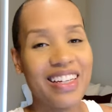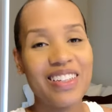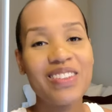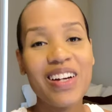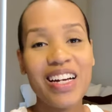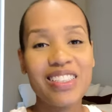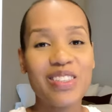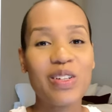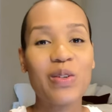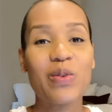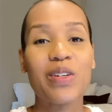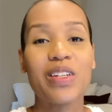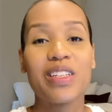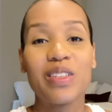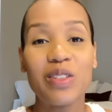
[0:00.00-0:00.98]
you guys know
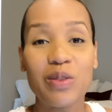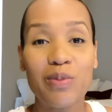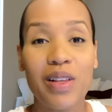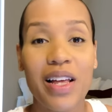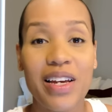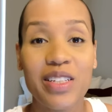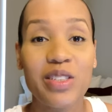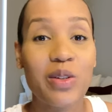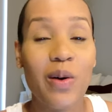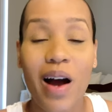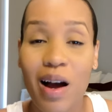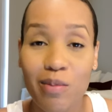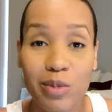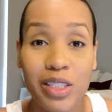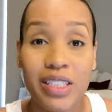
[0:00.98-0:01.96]
we're in a new place, so
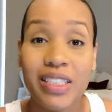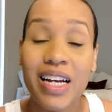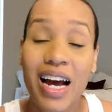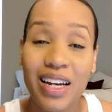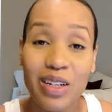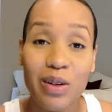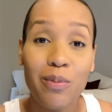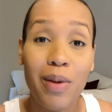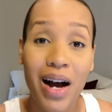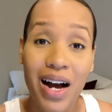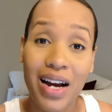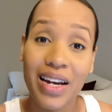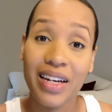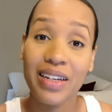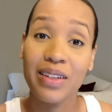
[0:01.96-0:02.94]
I'm just kind of
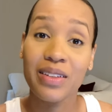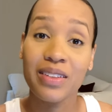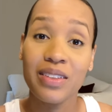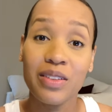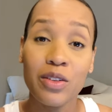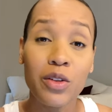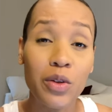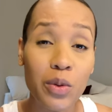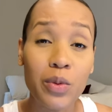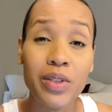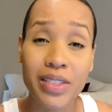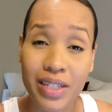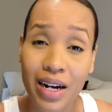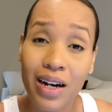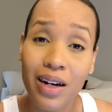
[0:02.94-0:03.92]
buying new
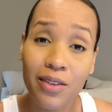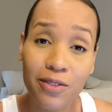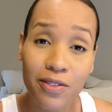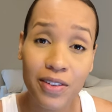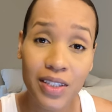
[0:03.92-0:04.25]
stuff